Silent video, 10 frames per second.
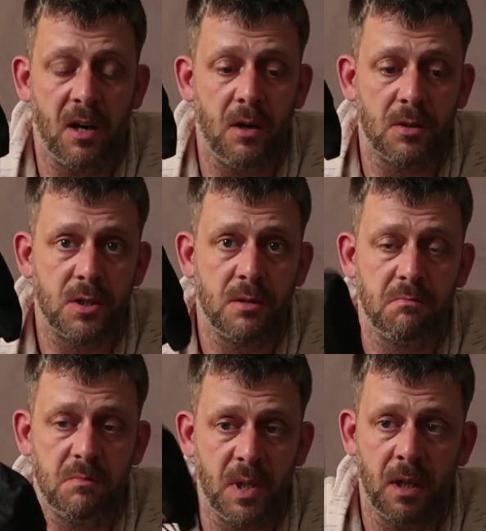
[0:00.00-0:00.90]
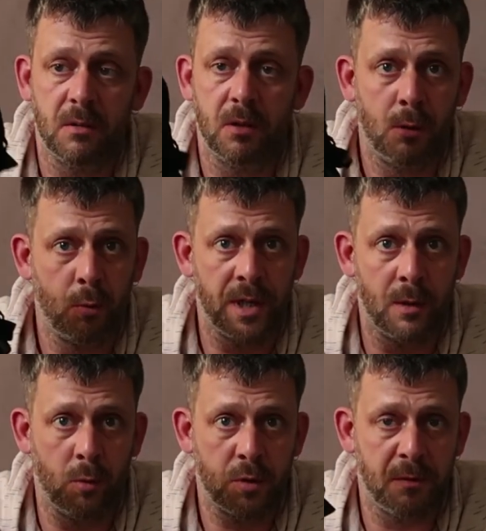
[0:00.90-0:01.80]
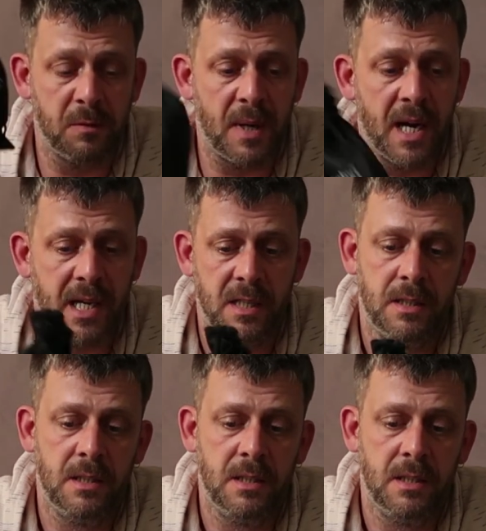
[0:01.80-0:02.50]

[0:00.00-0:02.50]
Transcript: cards. You know, all within a waterproof bag,